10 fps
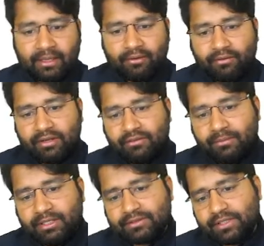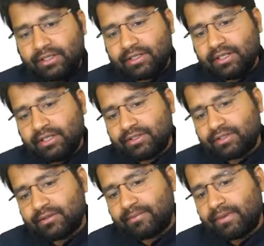One will be the central list,
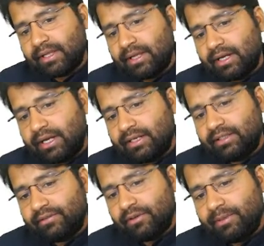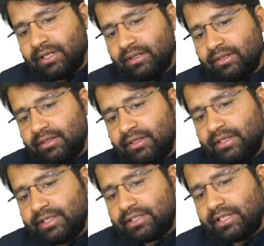another will be the
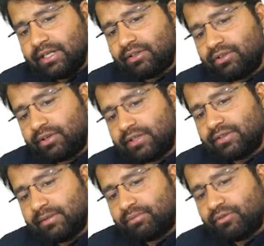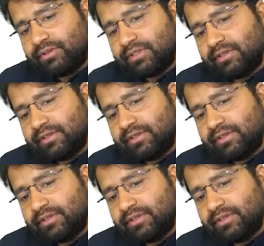state or you can say provinces.